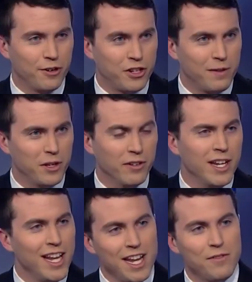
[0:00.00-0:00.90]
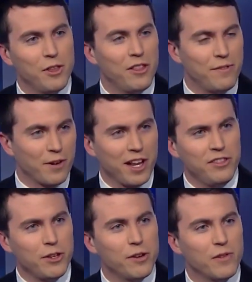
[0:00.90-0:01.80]
or John Milton, even though they
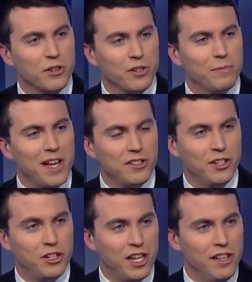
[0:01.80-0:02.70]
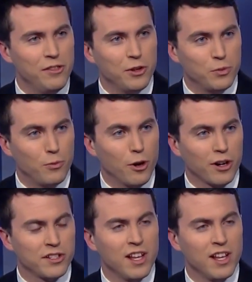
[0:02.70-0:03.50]
forget the universal message in those works,